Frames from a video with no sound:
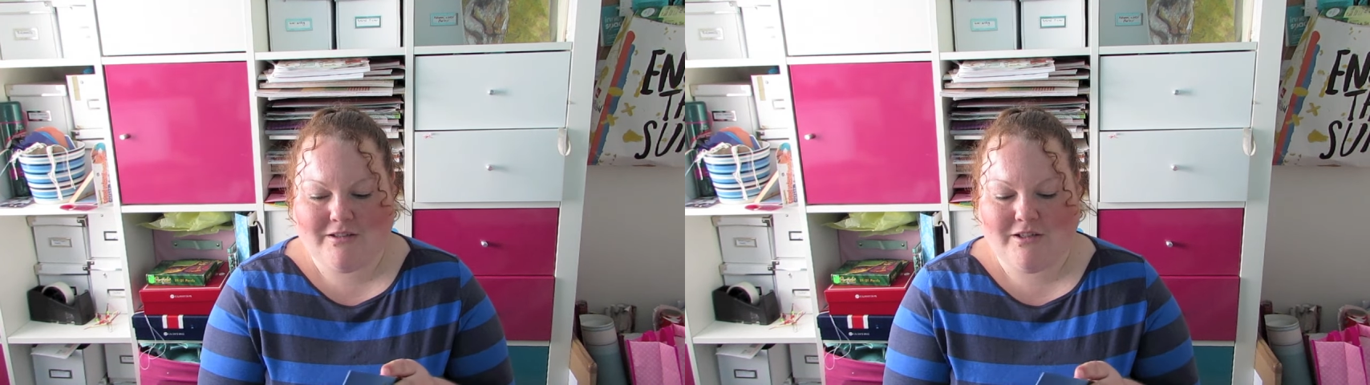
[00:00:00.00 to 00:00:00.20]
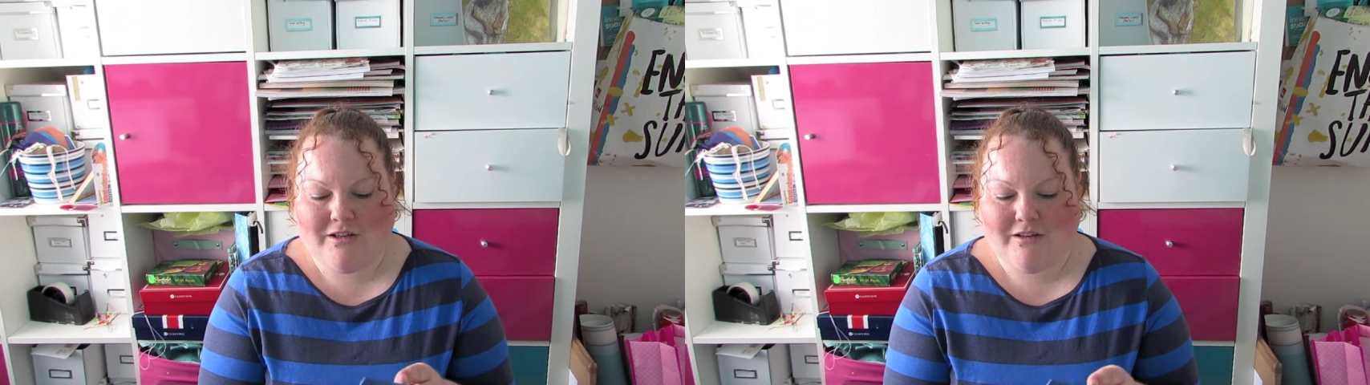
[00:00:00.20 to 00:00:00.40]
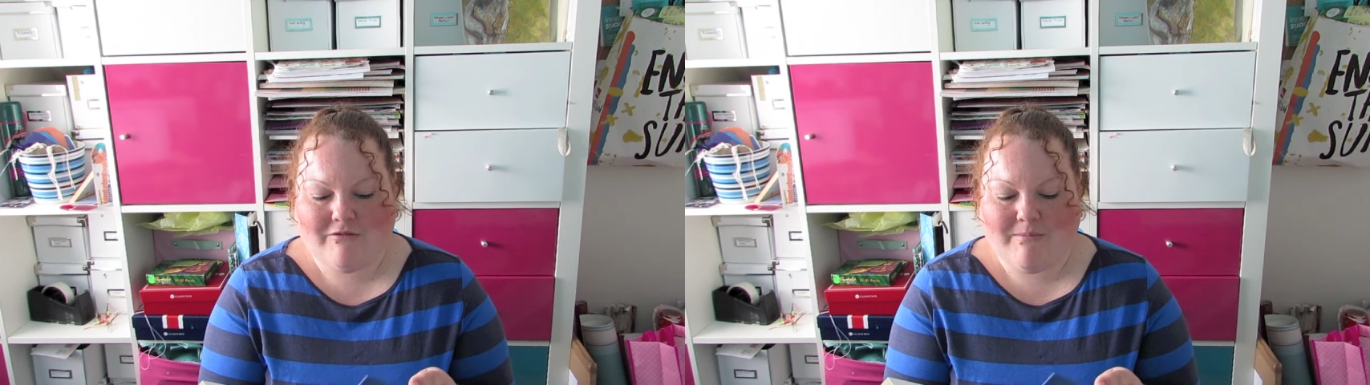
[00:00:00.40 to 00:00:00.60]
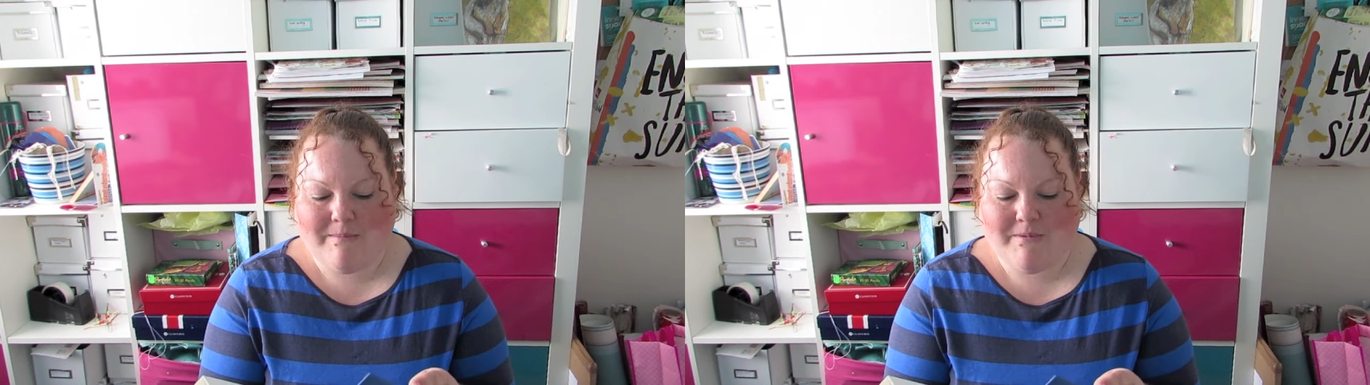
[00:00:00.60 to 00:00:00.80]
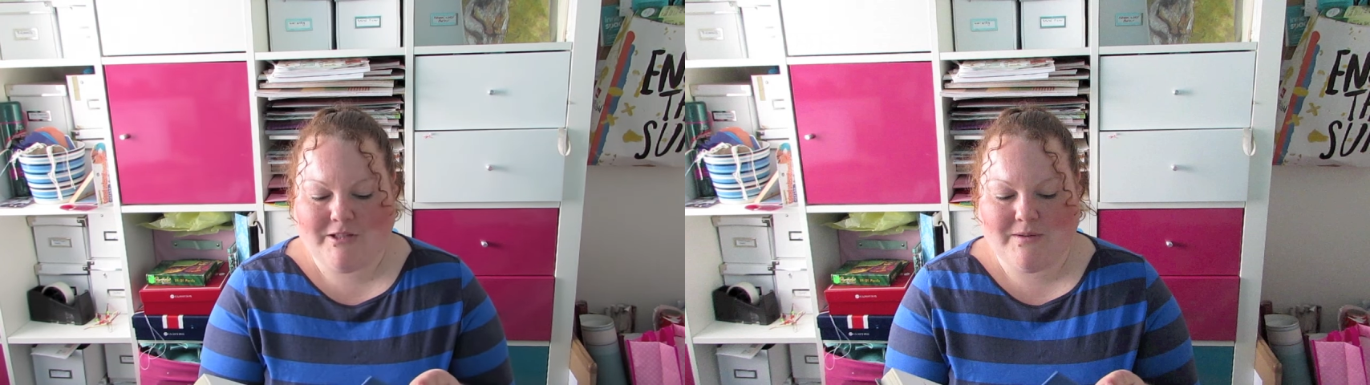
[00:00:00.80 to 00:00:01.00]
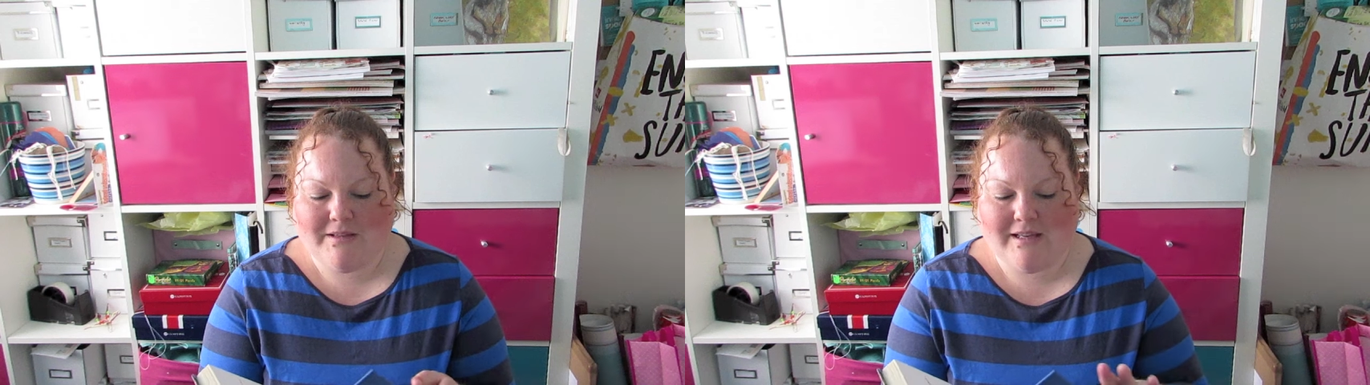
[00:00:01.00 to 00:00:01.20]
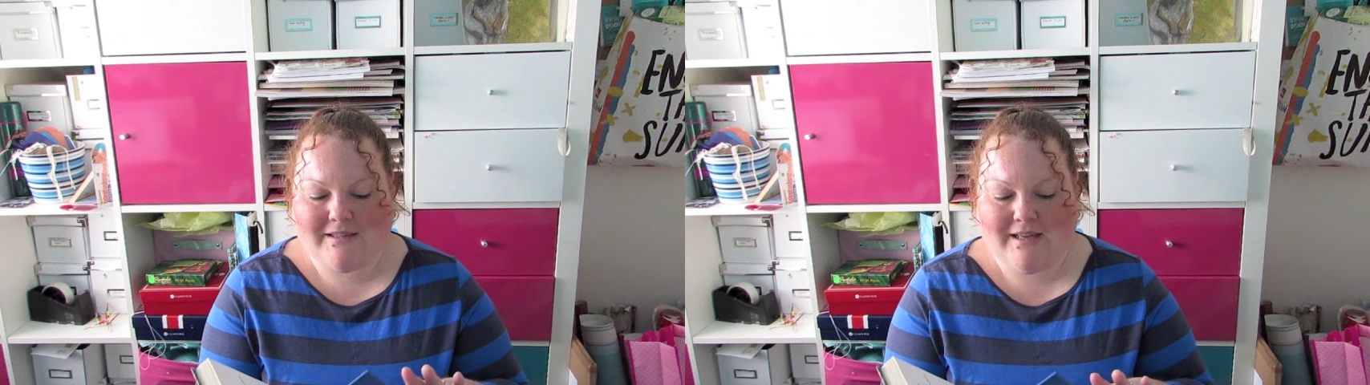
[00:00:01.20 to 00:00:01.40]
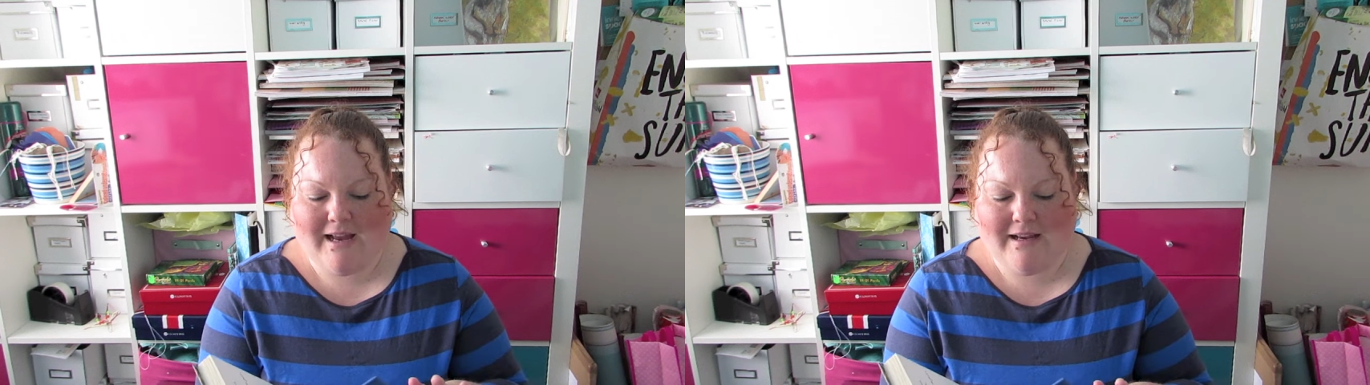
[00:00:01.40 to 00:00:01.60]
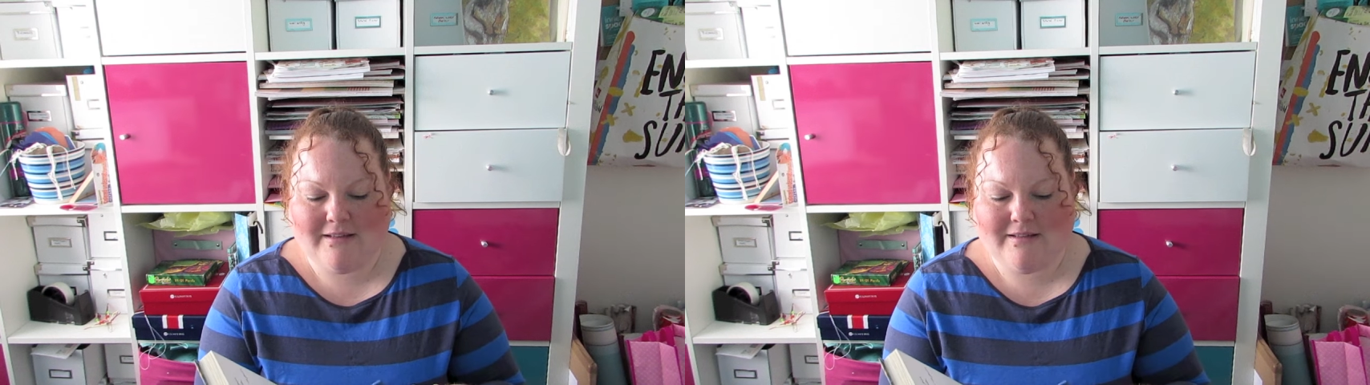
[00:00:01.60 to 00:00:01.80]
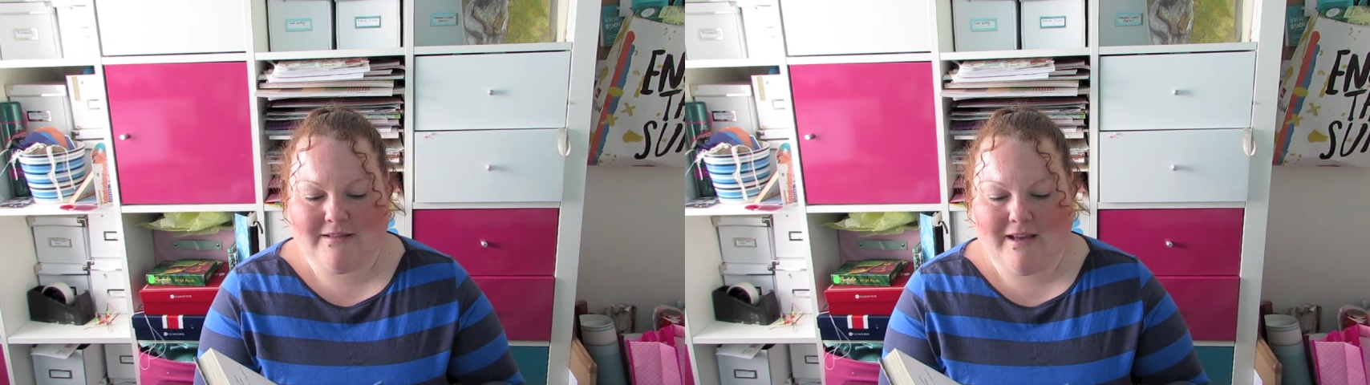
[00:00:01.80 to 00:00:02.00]
doing this,
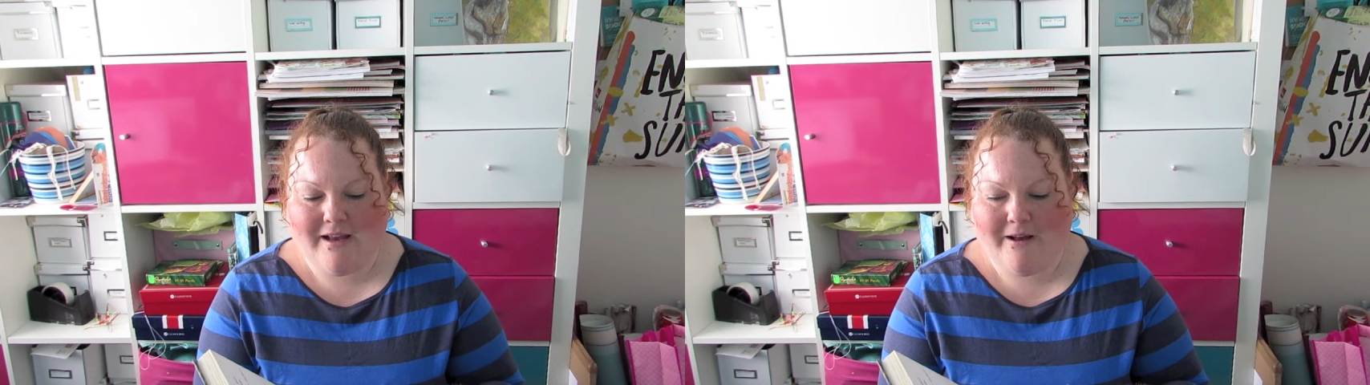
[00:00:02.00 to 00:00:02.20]
and